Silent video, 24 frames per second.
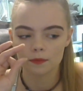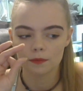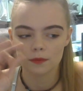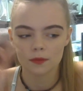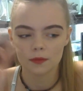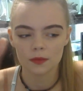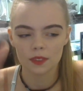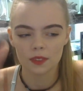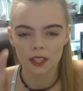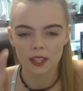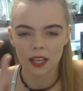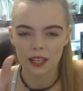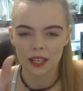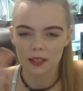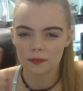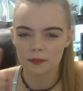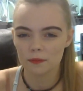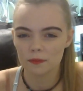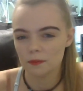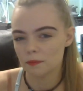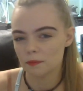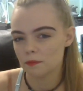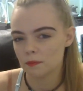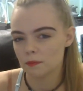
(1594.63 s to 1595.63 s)
like,
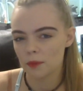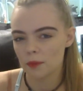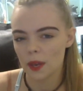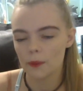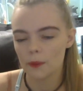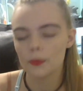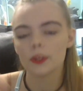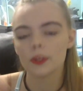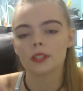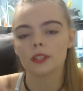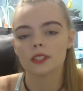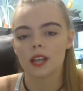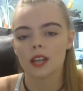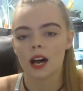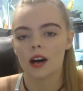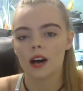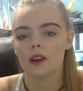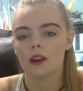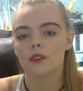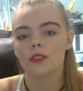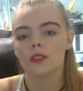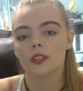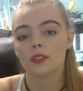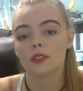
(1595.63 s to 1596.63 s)
paper
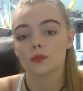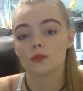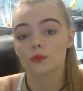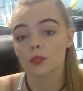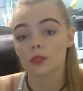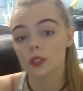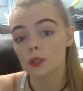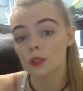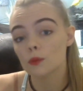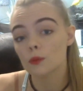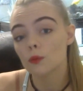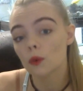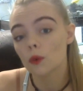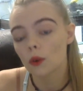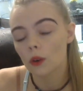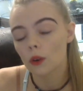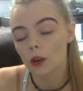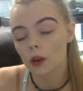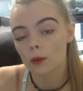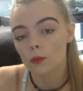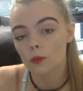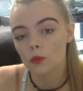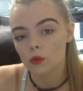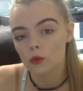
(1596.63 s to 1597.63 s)
towel that's really
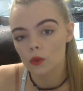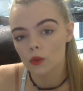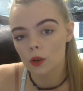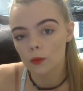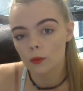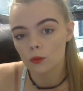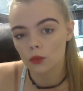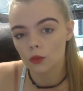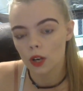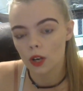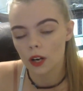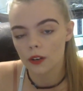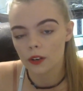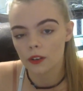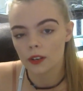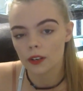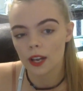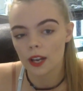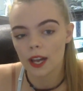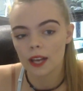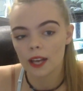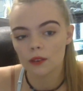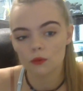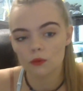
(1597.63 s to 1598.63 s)
warm water,
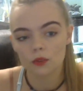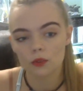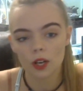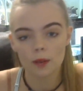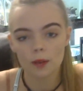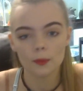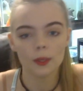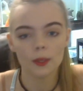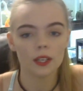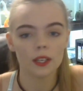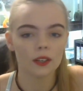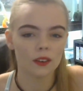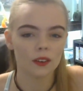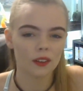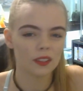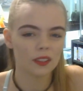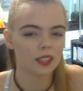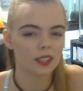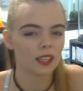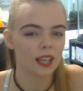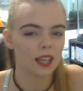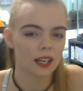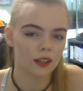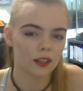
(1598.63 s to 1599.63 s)
and rub it on the
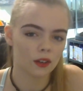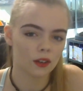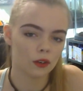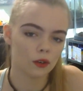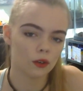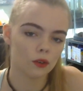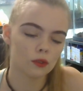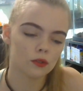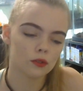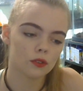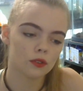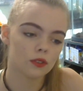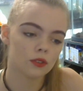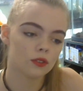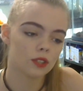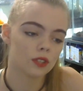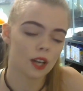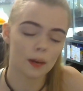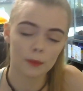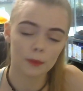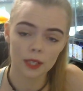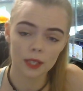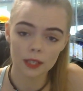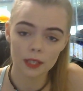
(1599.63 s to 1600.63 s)
gecko's
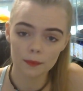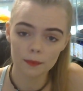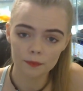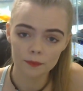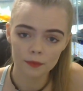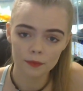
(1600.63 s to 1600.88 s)
tummy.